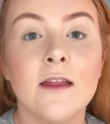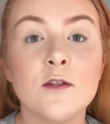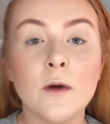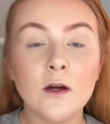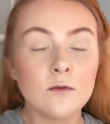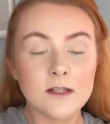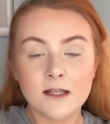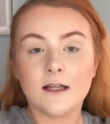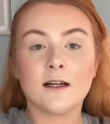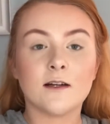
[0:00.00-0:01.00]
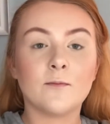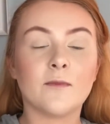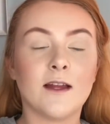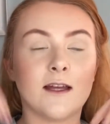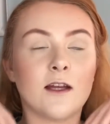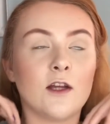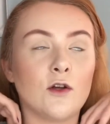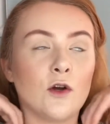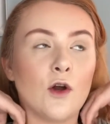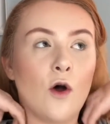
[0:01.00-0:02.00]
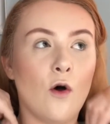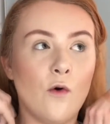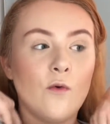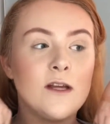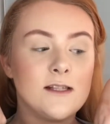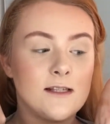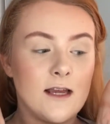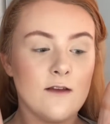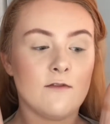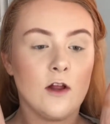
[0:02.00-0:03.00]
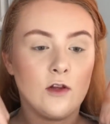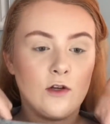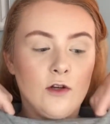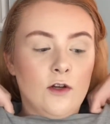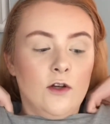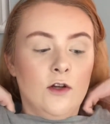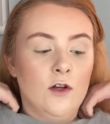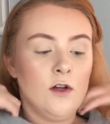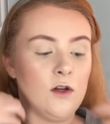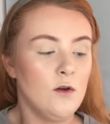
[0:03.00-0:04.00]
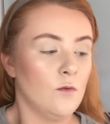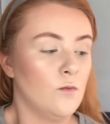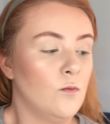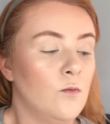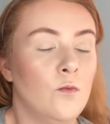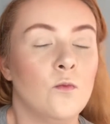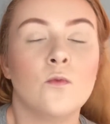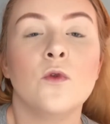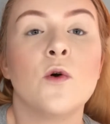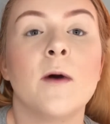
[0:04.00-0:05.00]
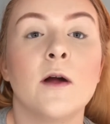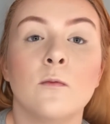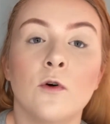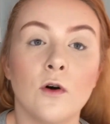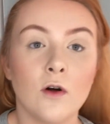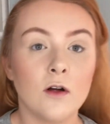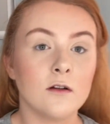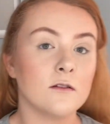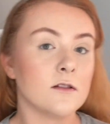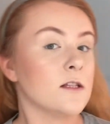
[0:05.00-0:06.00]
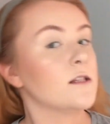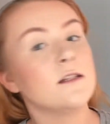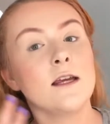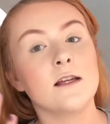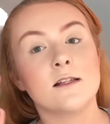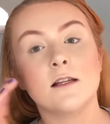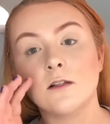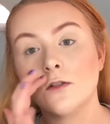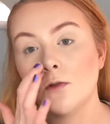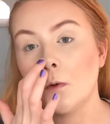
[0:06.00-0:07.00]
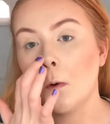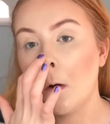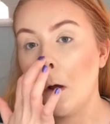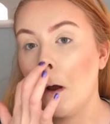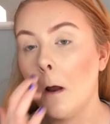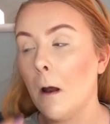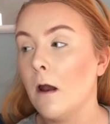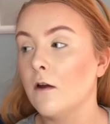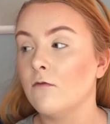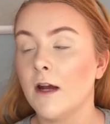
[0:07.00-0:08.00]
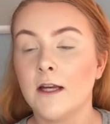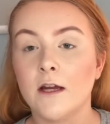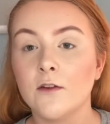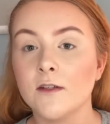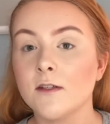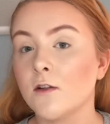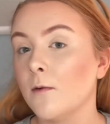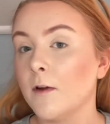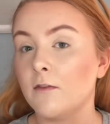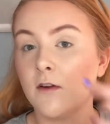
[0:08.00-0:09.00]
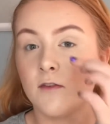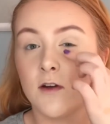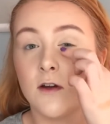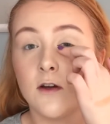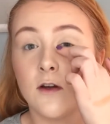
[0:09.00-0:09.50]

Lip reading: So I always think like you can always save a look no matter what state it's in. So right now this is not my favourite.